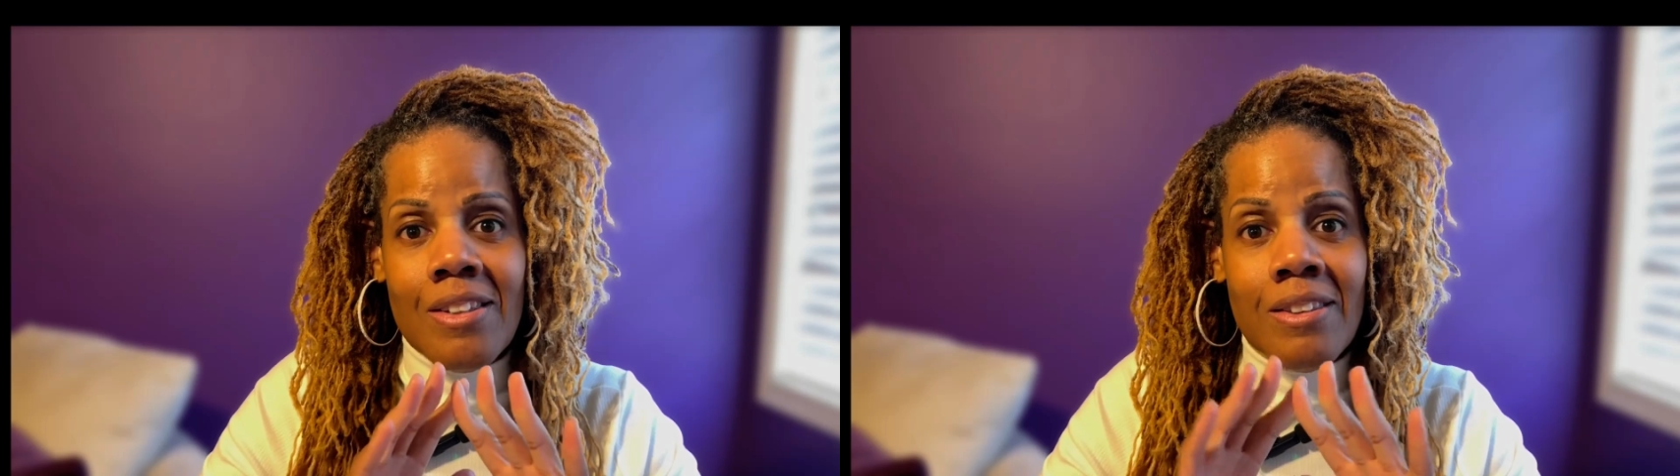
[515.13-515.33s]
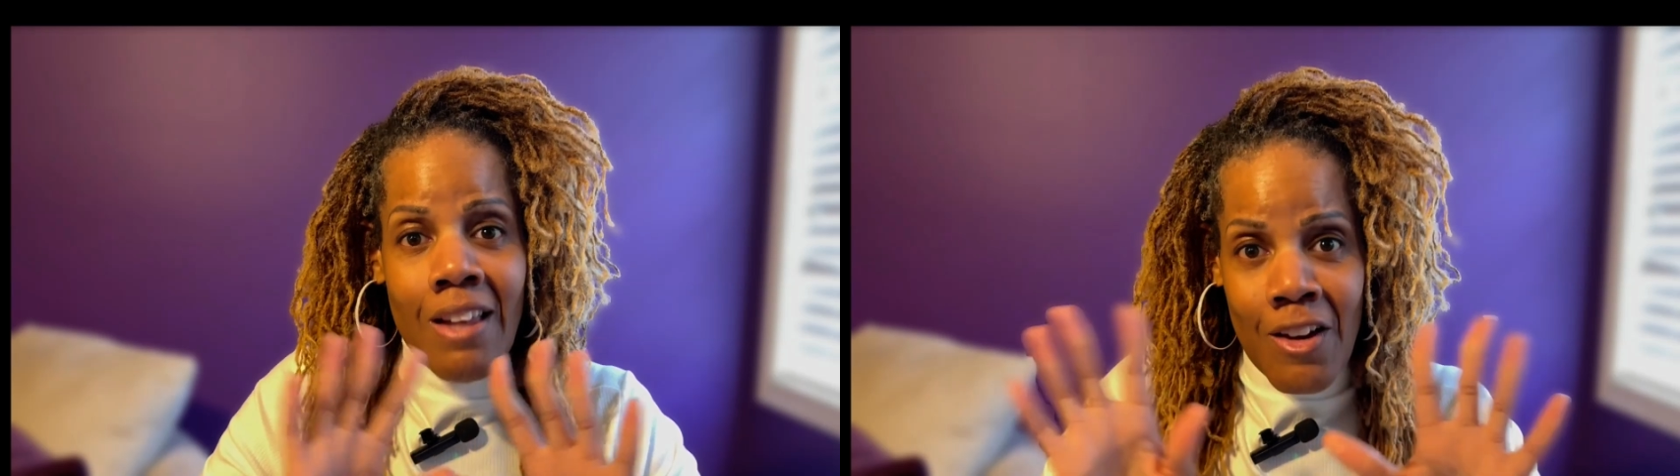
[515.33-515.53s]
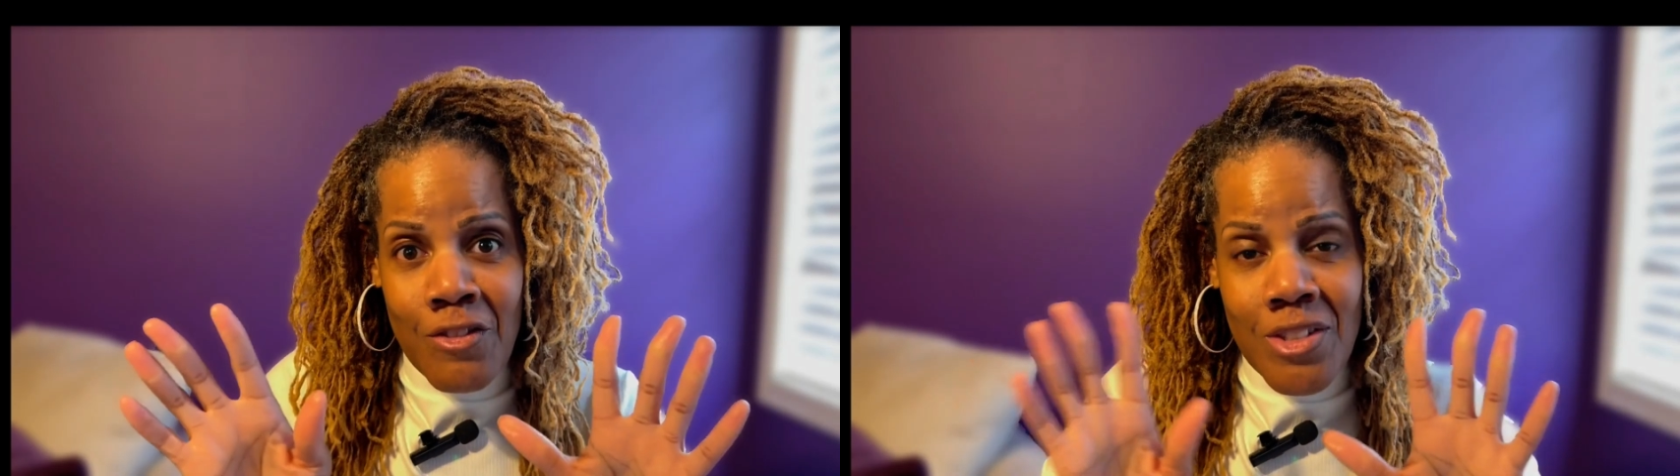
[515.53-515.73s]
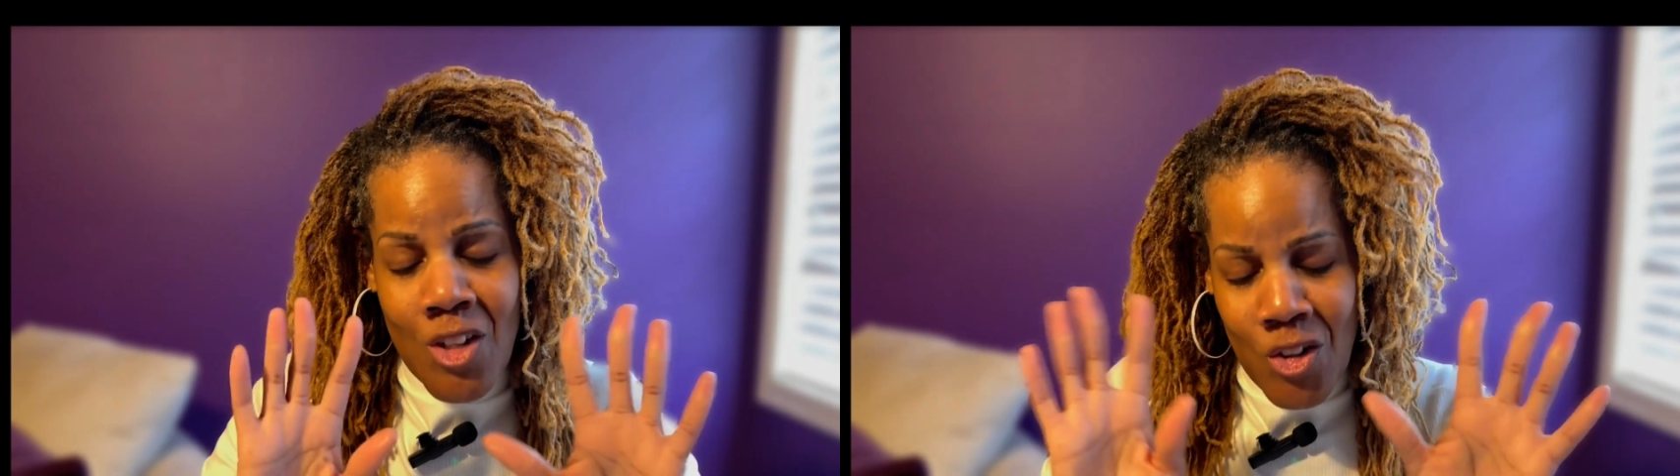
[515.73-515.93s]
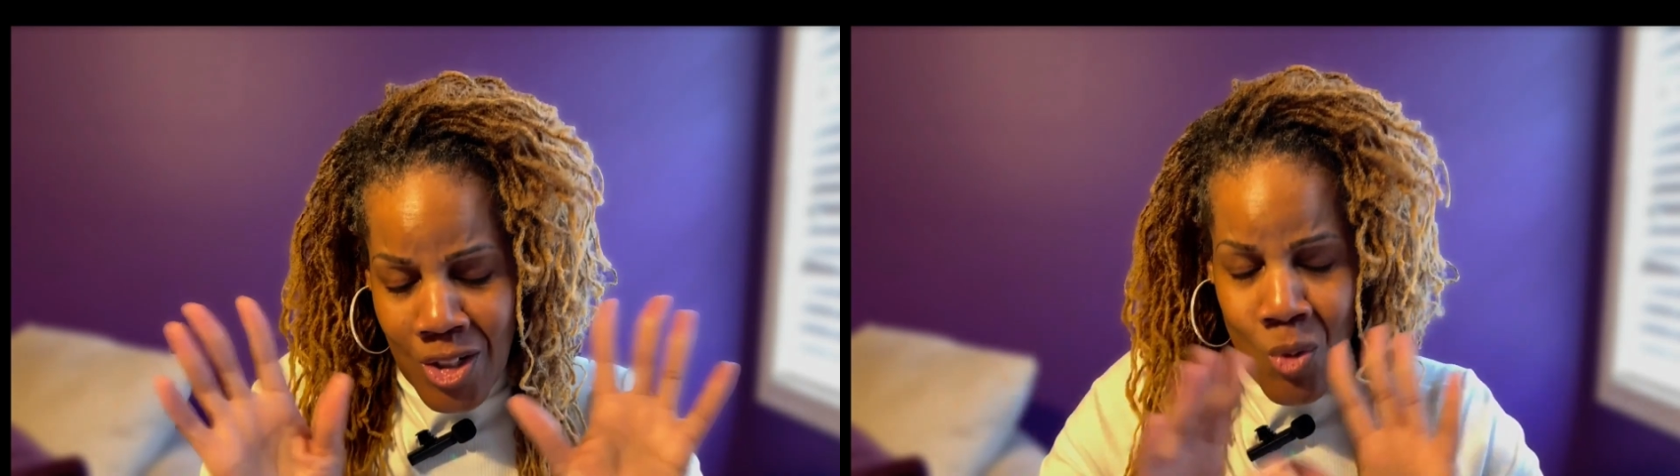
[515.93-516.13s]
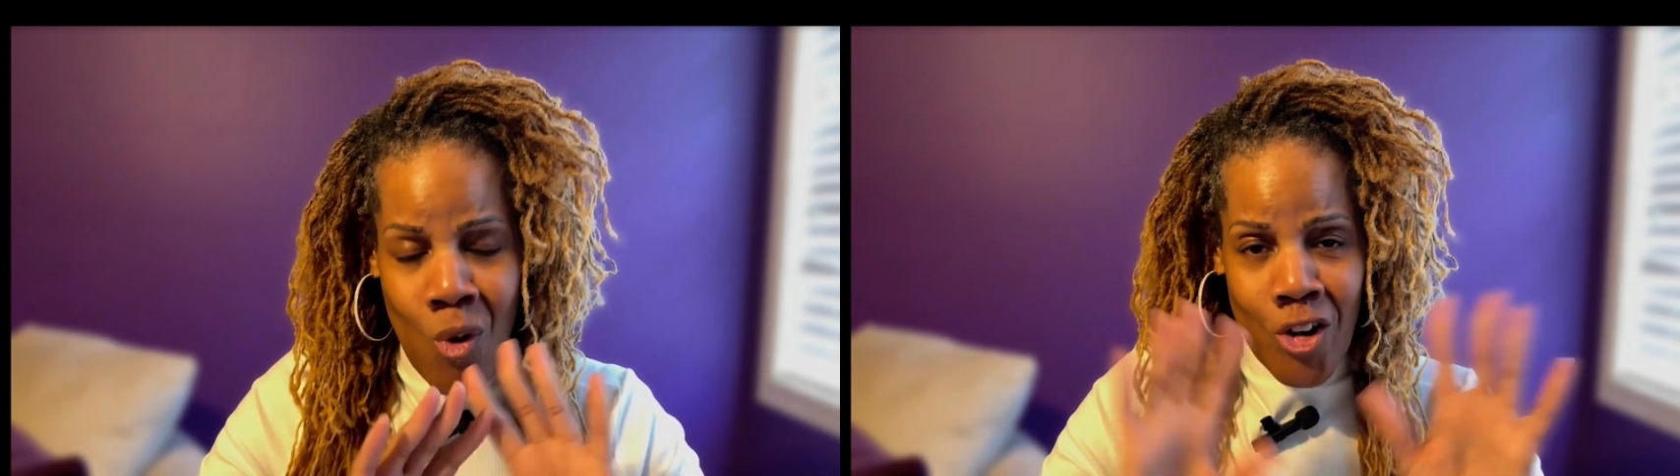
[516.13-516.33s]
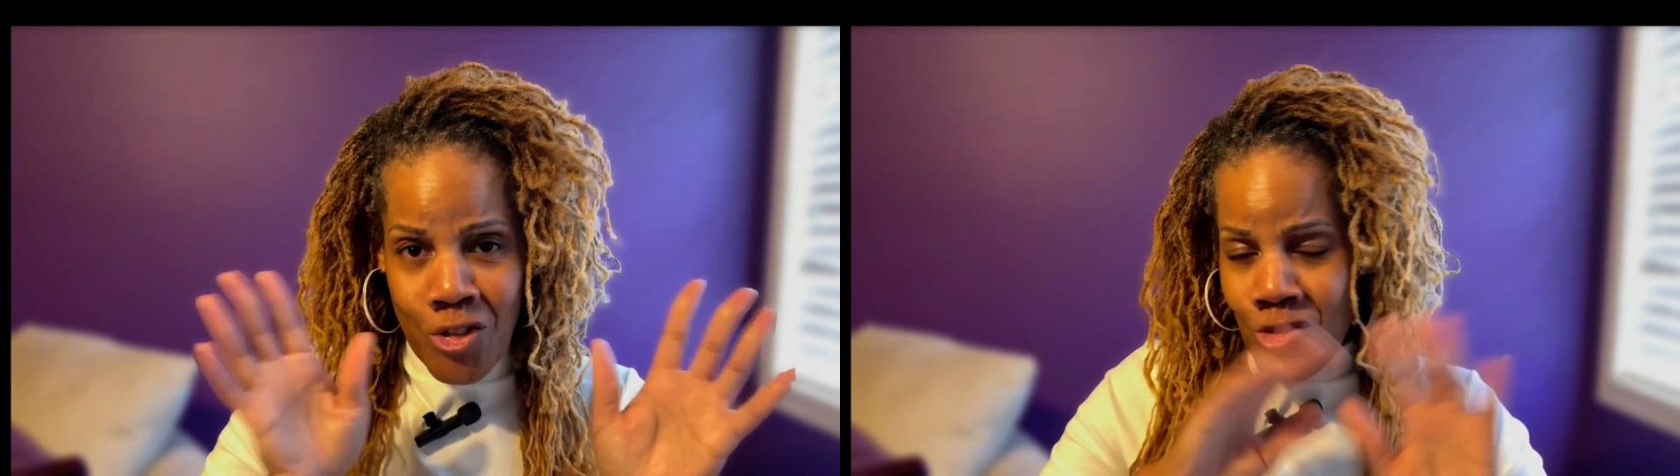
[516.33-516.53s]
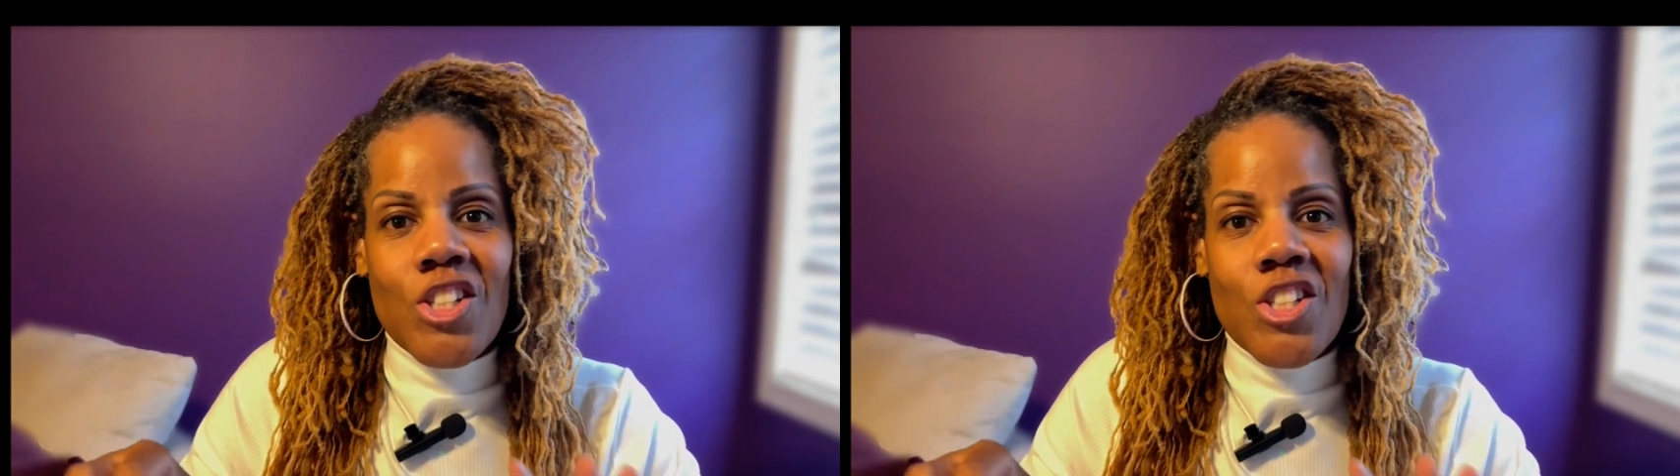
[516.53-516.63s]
loves coconut water,